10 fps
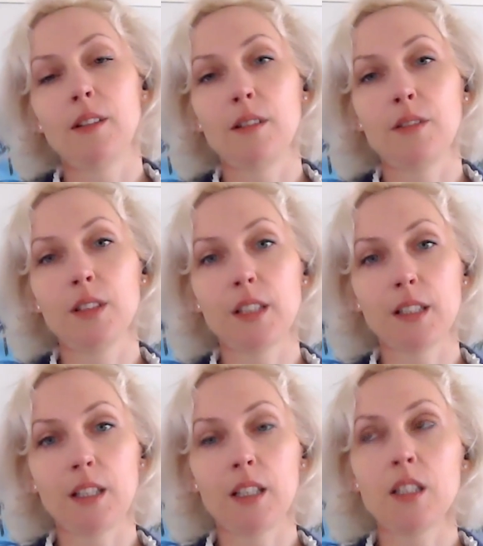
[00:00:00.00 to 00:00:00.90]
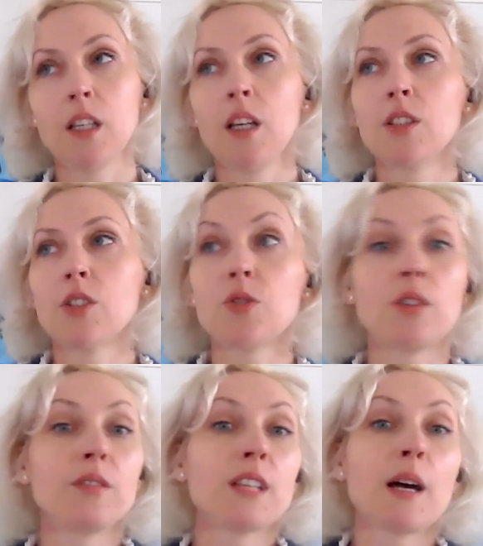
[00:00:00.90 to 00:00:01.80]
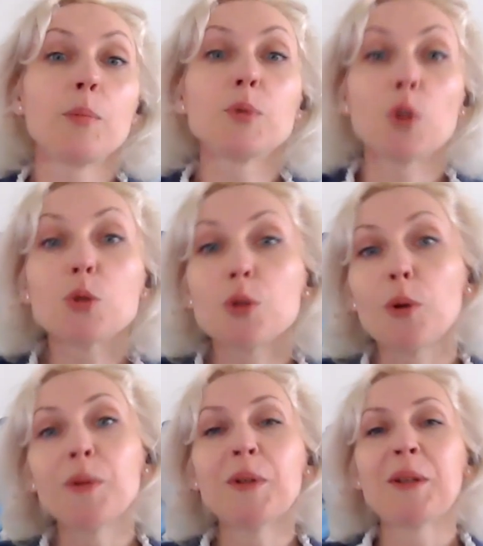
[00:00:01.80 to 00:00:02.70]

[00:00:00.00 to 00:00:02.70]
things like that. Self-service apps also,